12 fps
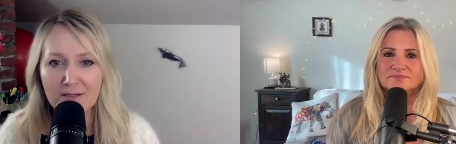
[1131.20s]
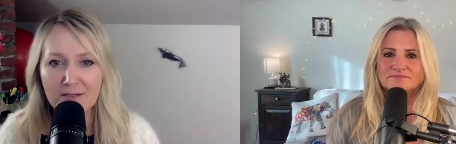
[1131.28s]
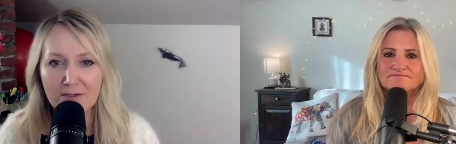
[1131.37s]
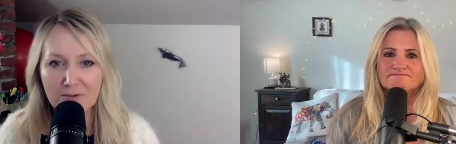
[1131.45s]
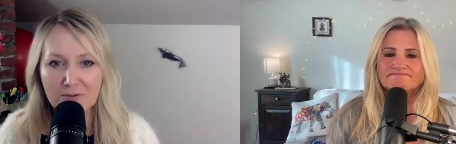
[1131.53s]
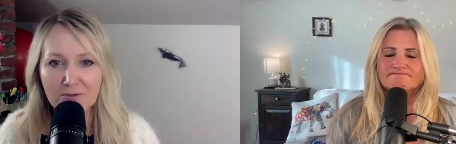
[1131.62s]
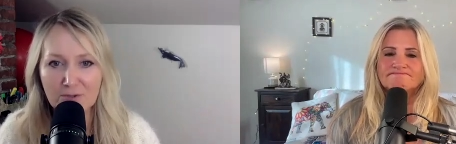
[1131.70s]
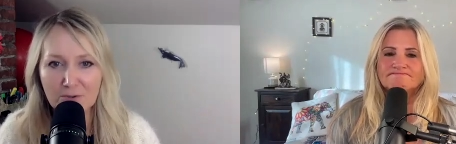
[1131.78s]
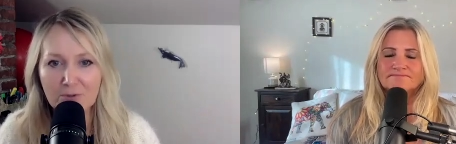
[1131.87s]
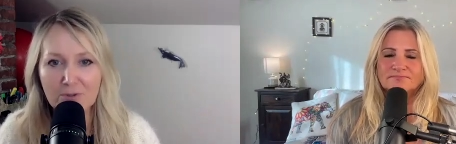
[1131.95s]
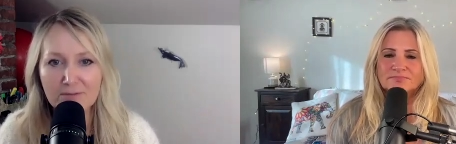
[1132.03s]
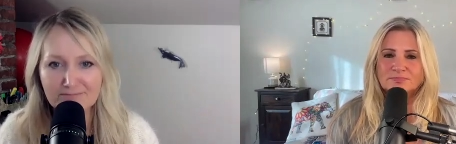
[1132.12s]
Speaker 1: you're
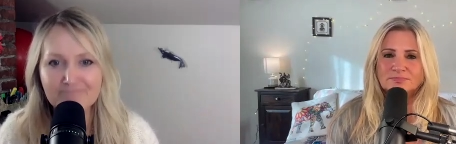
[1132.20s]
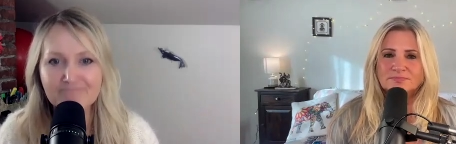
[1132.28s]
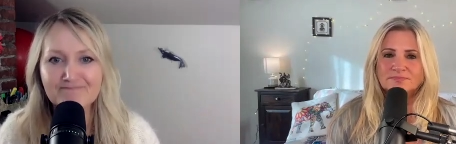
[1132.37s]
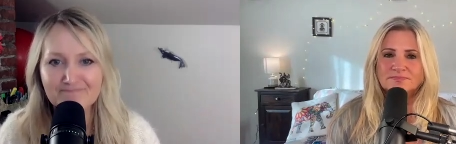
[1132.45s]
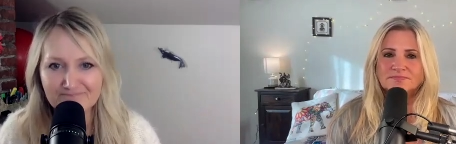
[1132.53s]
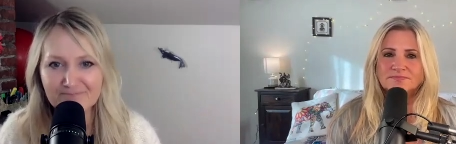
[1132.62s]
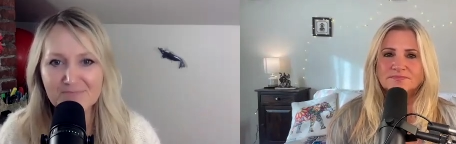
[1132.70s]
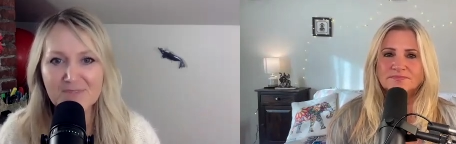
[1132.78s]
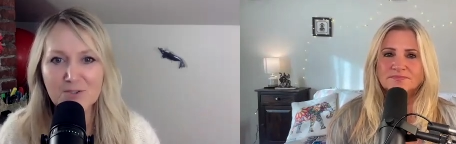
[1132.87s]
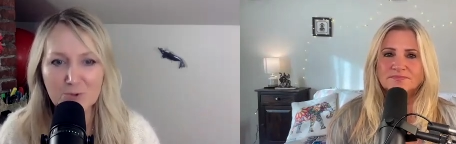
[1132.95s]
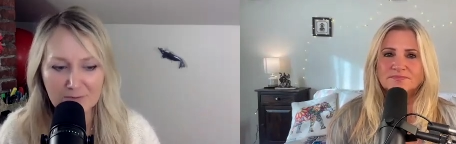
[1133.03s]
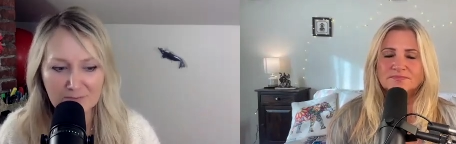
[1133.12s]
you're
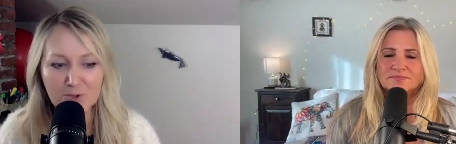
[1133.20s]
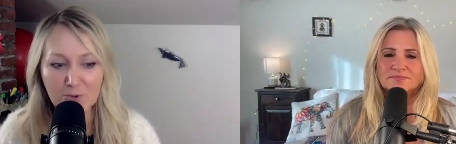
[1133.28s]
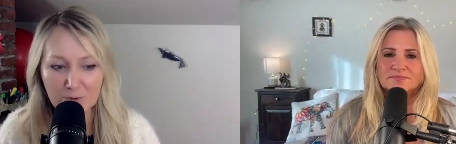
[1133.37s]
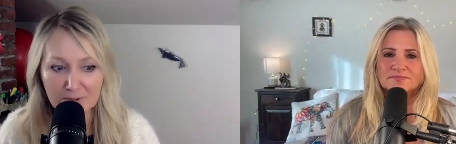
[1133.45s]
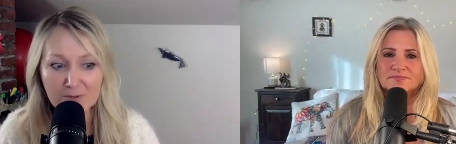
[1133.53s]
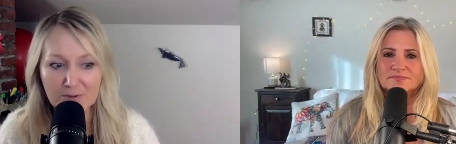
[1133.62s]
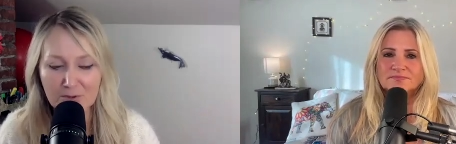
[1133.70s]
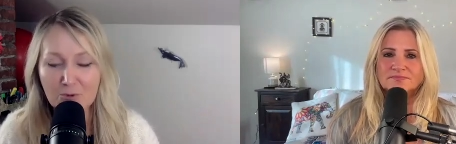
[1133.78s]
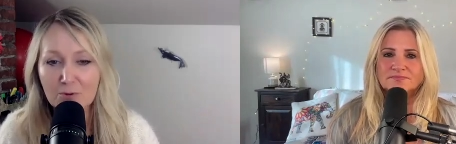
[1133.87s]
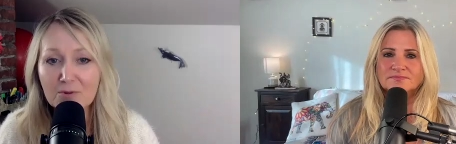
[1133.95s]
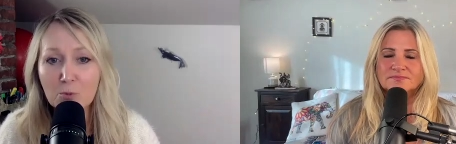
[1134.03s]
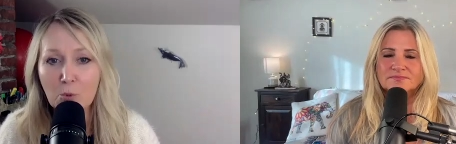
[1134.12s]
you're you're
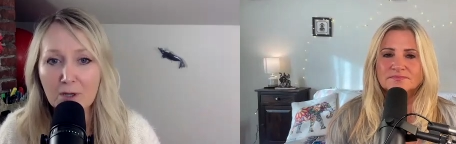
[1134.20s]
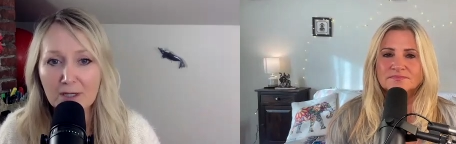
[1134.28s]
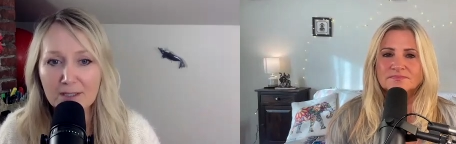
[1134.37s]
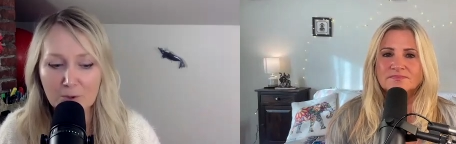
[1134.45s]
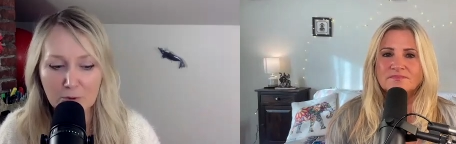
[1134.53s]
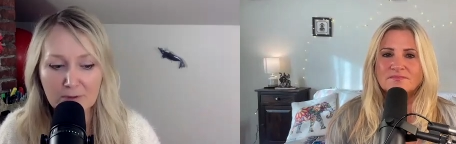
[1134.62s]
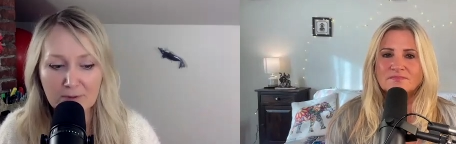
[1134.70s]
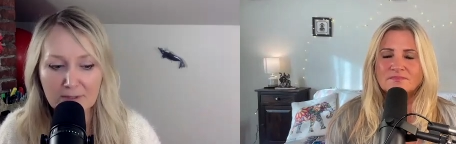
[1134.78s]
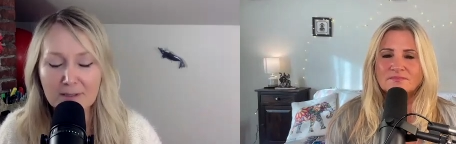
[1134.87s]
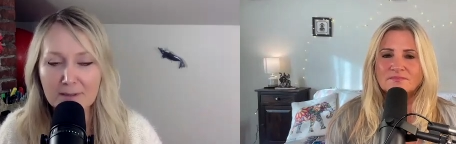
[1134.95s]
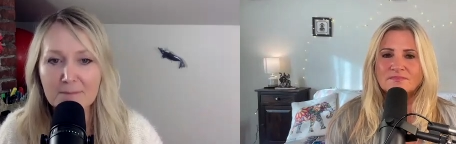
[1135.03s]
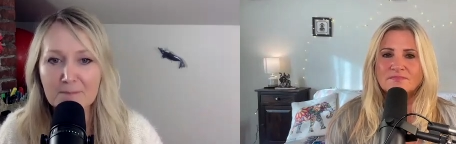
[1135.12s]
you're the one. You're
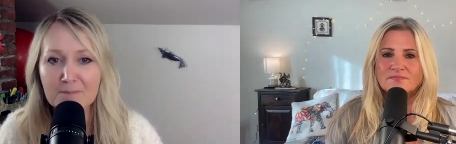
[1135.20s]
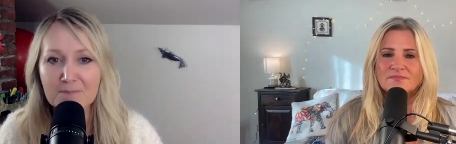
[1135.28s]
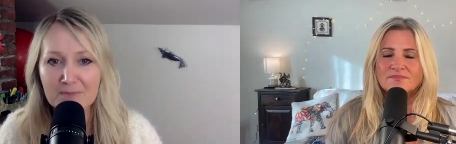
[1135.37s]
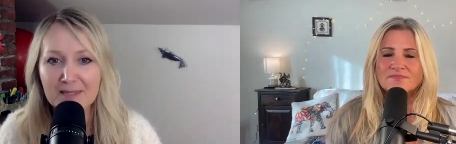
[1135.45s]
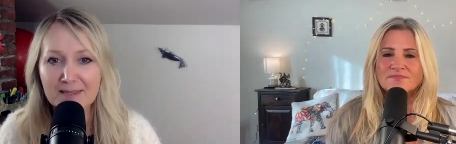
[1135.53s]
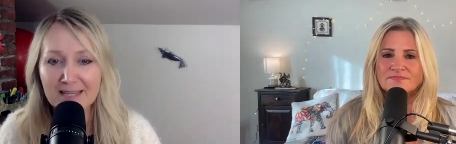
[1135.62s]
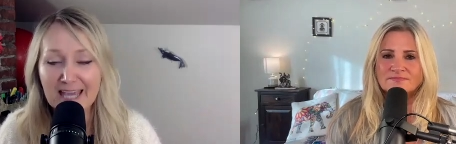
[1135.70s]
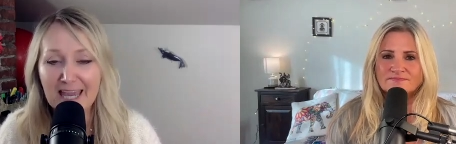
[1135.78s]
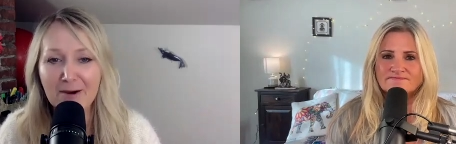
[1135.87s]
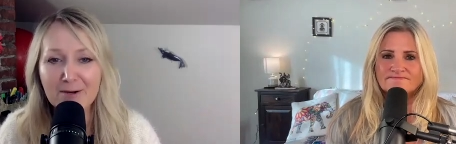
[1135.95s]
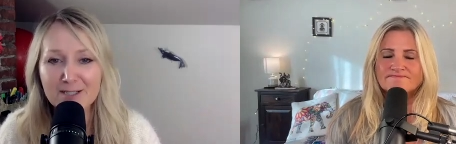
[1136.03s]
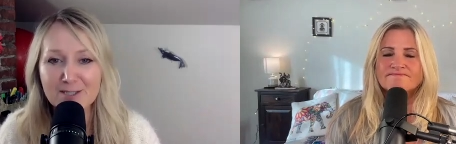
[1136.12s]
the the
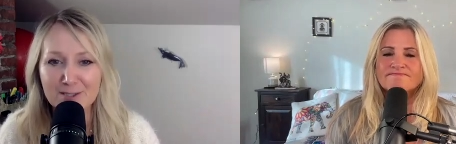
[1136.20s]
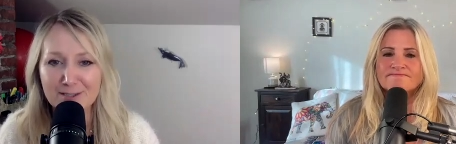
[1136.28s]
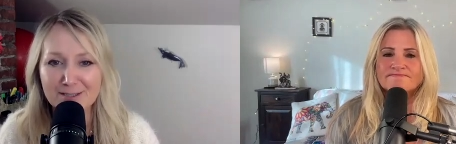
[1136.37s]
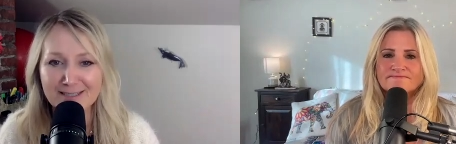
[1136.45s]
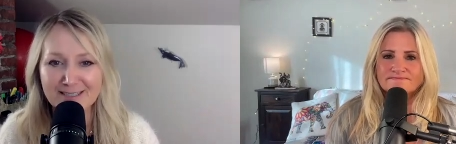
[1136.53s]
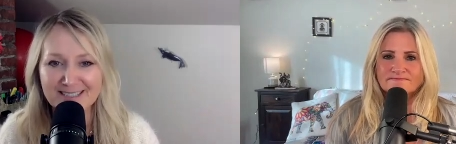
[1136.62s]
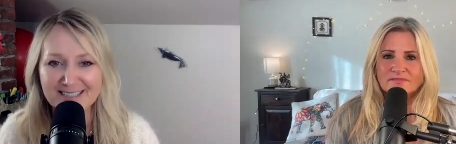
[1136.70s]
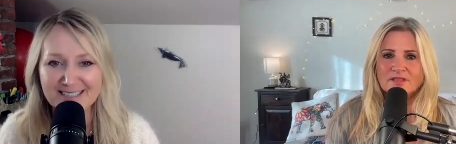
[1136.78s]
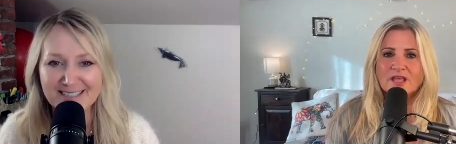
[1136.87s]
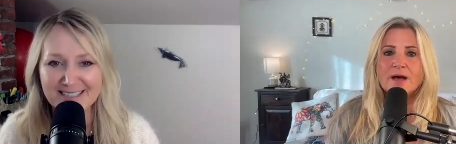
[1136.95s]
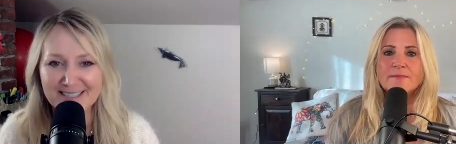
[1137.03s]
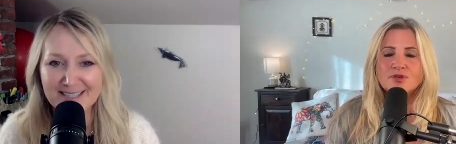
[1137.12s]
character.
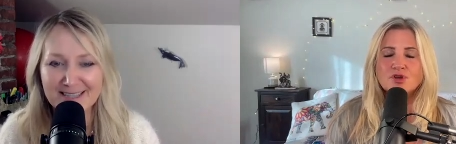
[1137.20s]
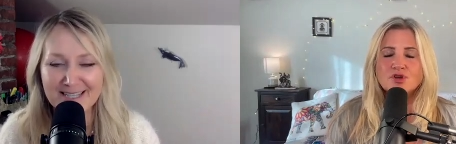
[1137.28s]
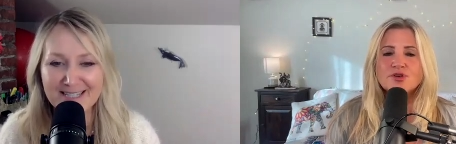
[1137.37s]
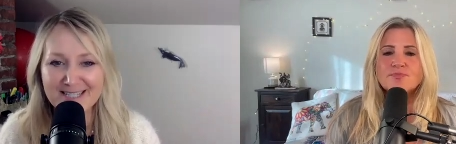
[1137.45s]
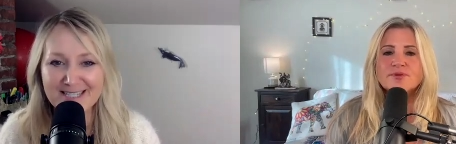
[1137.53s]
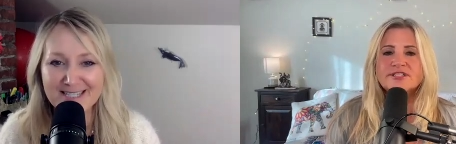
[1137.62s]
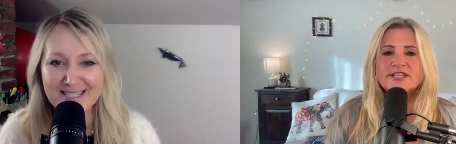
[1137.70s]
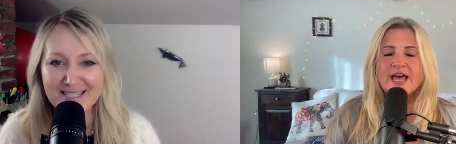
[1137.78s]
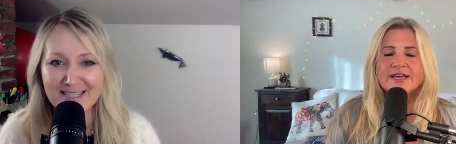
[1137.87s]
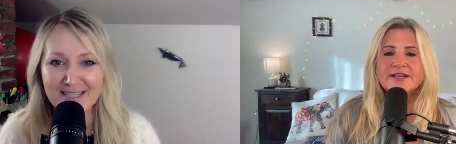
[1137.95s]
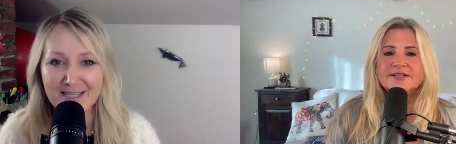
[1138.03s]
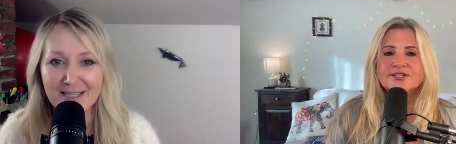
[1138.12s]
Speaker 2: Yeah, you're the
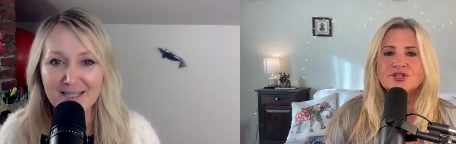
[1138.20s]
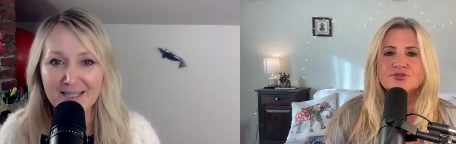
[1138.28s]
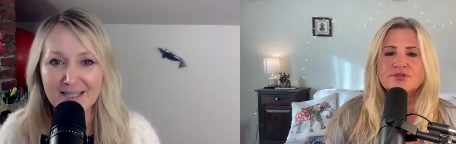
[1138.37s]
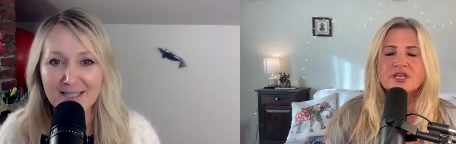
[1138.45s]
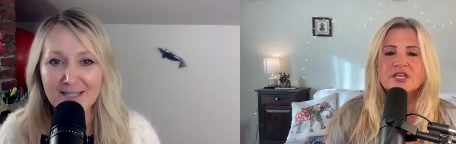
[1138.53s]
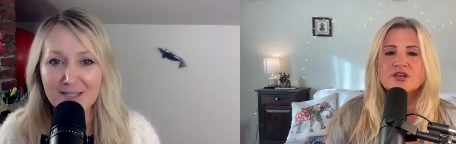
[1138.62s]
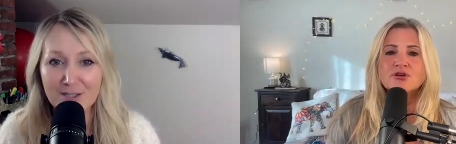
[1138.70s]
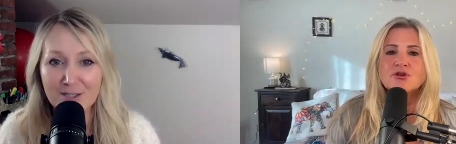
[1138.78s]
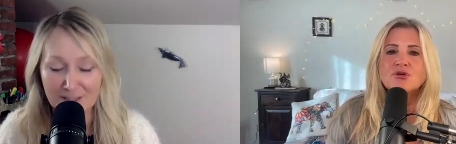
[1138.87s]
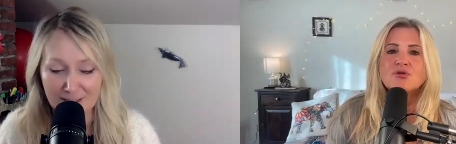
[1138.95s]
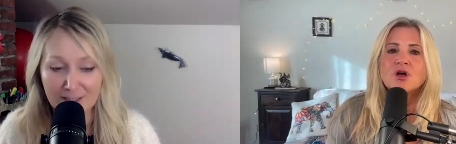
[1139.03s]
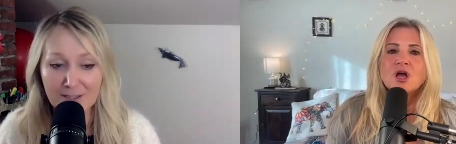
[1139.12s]
protagonist. You're the
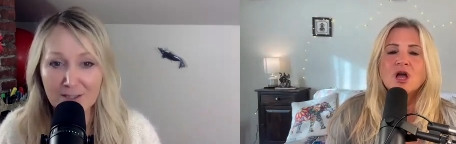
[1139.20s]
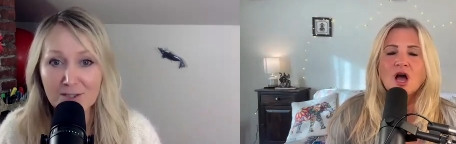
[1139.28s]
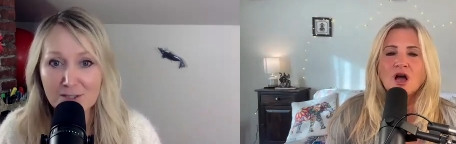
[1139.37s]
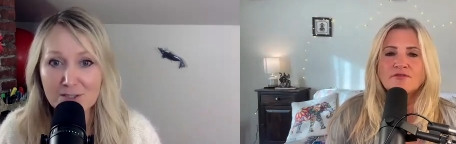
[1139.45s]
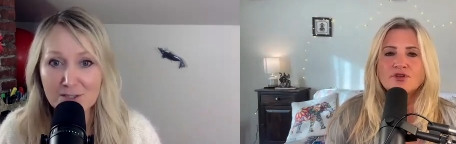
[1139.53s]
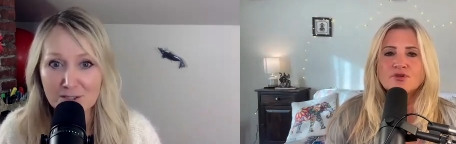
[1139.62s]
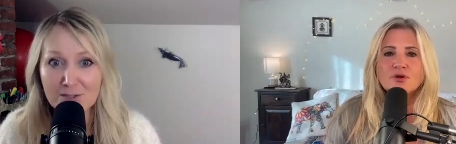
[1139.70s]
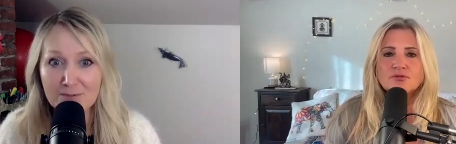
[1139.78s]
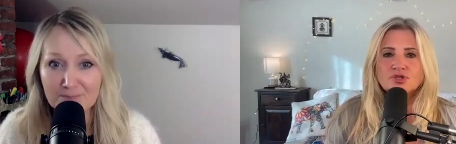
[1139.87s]
hero of your own